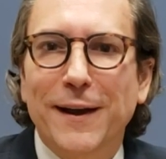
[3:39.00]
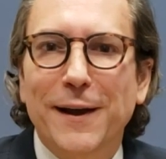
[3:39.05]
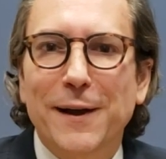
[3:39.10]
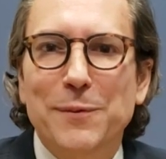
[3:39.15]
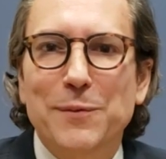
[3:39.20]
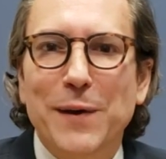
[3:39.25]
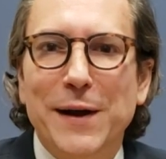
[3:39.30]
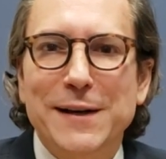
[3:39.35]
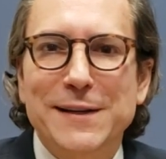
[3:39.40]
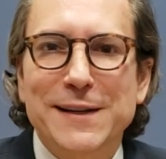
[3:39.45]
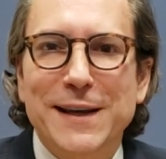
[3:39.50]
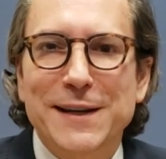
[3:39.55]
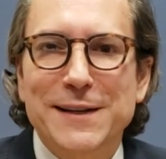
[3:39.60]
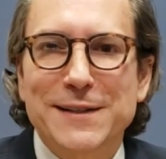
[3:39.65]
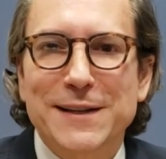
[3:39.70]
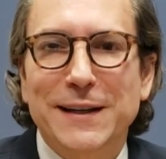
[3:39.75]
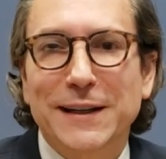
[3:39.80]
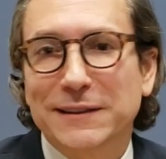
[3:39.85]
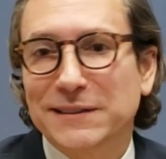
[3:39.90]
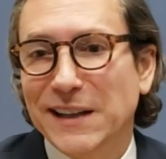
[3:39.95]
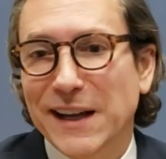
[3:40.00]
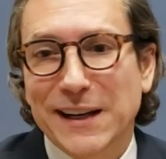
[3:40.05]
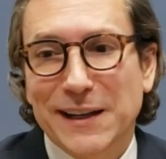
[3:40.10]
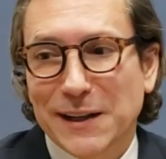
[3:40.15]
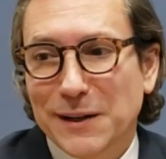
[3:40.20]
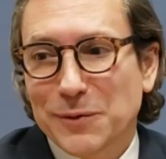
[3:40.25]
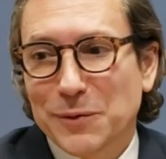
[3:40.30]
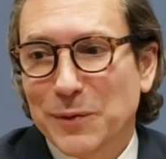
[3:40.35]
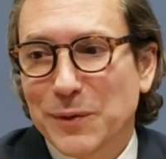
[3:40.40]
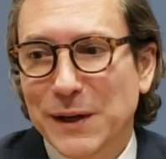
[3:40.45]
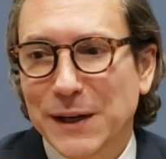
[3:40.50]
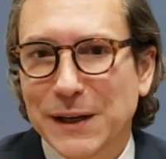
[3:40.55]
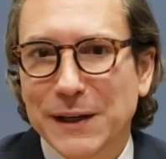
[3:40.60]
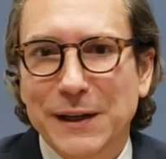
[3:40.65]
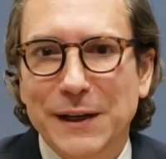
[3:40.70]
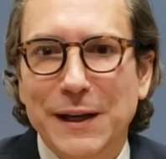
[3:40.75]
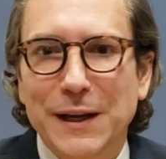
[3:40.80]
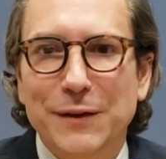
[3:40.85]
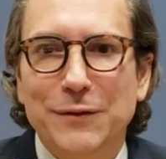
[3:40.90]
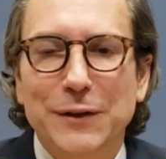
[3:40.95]
my days in Atlanta, we
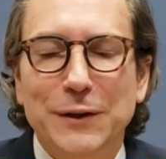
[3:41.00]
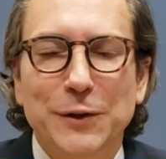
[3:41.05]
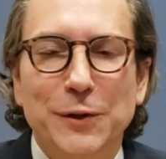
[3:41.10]
even